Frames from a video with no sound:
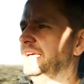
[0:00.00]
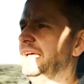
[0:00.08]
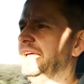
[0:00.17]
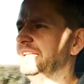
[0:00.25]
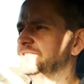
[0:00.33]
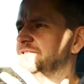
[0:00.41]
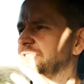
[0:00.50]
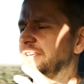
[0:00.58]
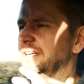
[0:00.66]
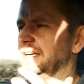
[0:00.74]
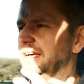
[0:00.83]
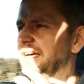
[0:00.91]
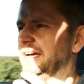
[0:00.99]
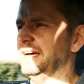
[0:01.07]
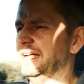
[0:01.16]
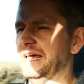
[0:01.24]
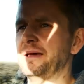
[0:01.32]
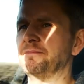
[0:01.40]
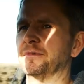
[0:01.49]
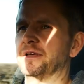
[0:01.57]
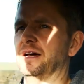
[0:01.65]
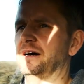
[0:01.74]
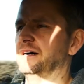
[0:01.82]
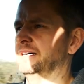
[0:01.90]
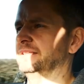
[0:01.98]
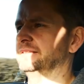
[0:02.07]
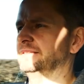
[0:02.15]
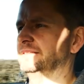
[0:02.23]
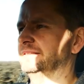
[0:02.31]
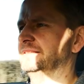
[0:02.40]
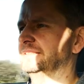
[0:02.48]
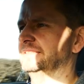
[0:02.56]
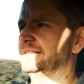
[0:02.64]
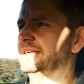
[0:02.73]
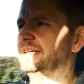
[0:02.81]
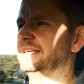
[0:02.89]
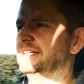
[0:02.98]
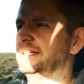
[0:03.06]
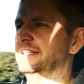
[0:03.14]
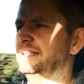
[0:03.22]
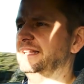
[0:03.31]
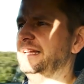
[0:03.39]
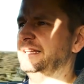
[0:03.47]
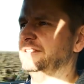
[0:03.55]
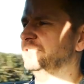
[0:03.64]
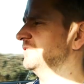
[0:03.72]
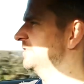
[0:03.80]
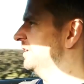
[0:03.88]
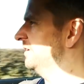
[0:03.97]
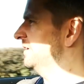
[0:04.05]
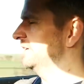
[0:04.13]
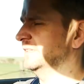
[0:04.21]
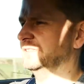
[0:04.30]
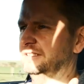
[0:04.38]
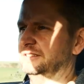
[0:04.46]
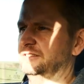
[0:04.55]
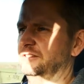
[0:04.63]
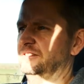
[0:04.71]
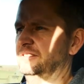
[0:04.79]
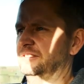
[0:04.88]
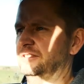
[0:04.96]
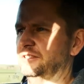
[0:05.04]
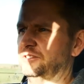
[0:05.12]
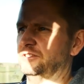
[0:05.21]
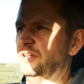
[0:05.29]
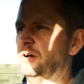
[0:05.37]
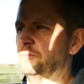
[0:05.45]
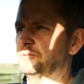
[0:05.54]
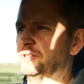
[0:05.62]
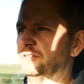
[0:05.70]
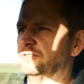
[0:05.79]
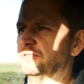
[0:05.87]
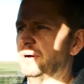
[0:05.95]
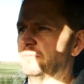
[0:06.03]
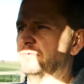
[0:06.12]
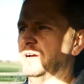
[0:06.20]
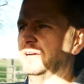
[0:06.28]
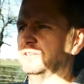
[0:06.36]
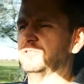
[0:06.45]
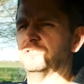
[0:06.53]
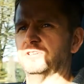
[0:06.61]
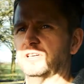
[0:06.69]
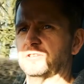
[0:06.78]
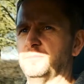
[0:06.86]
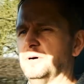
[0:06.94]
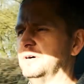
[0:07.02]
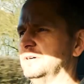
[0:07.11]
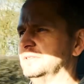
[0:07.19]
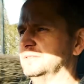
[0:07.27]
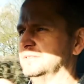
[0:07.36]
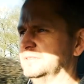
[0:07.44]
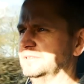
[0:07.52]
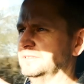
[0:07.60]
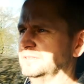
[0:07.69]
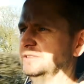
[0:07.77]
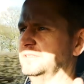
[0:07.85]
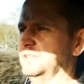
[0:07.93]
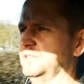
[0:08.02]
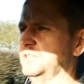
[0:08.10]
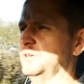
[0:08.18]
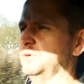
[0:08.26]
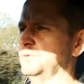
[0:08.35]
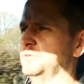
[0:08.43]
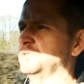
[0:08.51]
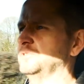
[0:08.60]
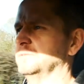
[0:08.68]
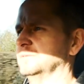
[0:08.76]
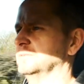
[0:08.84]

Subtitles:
It's an M car. It's got the option to upgrade 6-pot huge